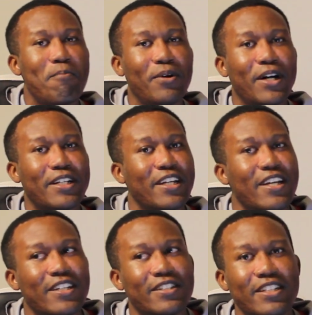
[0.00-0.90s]
but
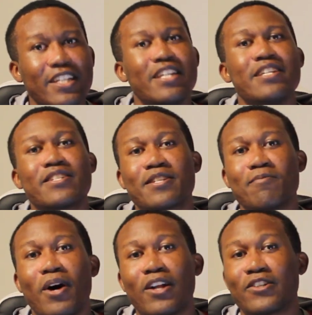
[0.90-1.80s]
these
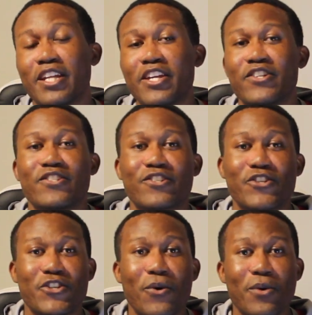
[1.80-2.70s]
smaller nations are
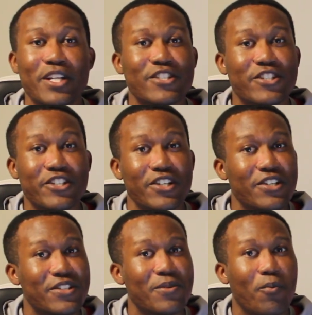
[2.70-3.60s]
showing us
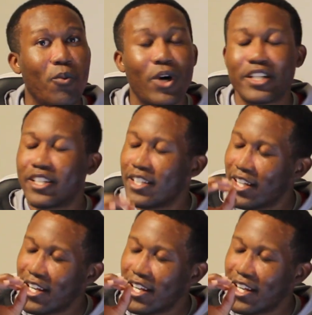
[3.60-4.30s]
just what